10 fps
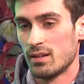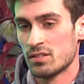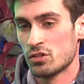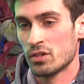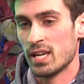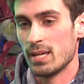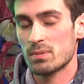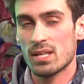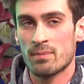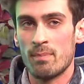so
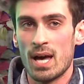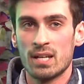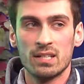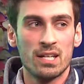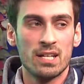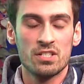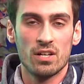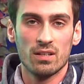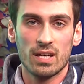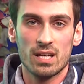games like Madden and
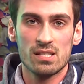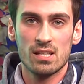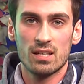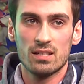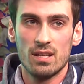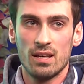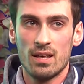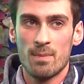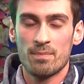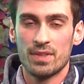NHL, like I said,
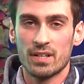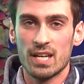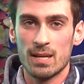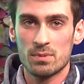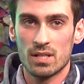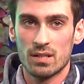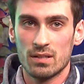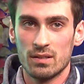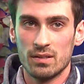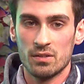they're games that
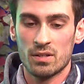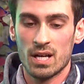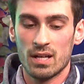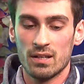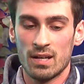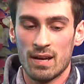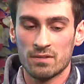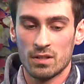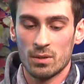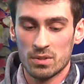you kind of have
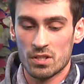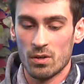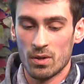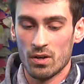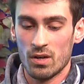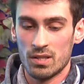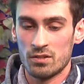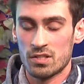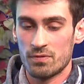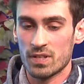to know what's going on.
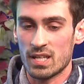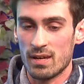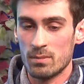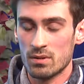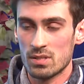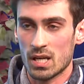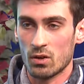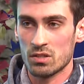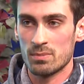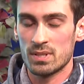There's different game modes, like
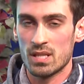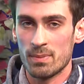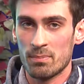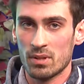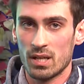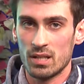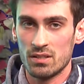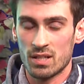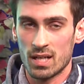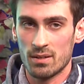Ultimate Team I play, and
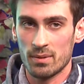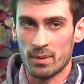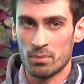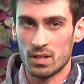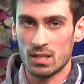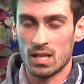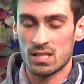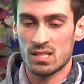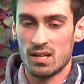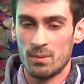you kind of like put in a lot of
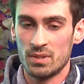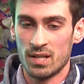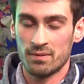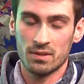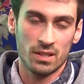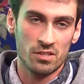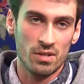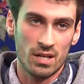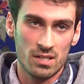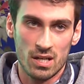time, and you have to like
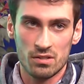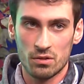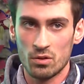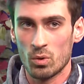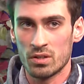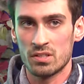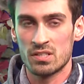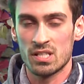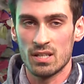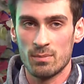strategize who you want on your
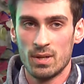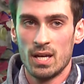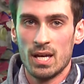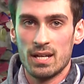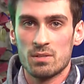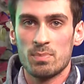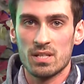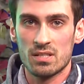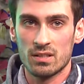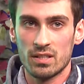team. And it's
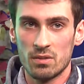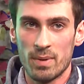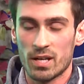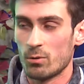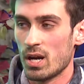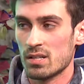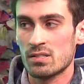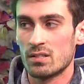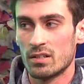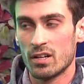basically you make a
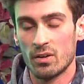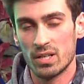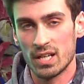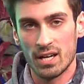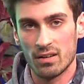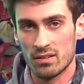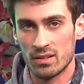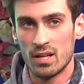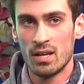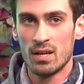roster and go in and out and
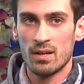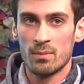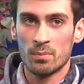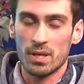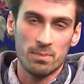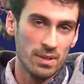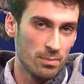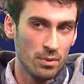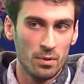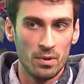play
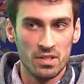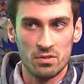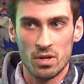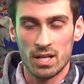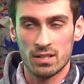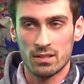people, and you try to,